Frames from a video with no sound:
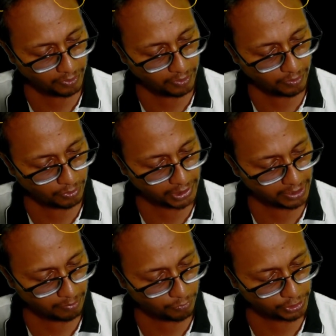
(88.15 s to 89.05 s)
rotational
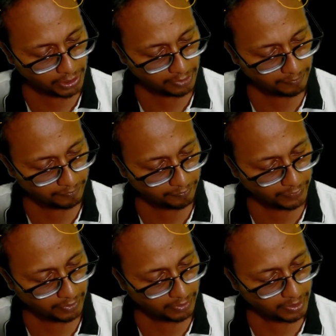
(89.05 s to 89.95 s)
motion
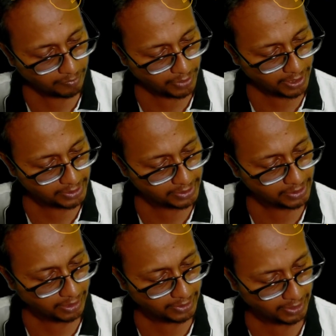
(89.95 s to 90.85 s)
plus
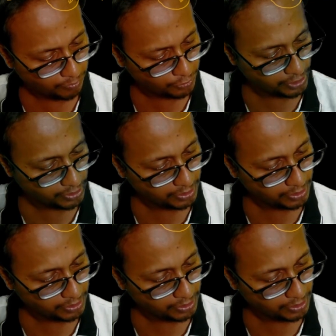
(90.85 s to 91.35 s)
linear motion.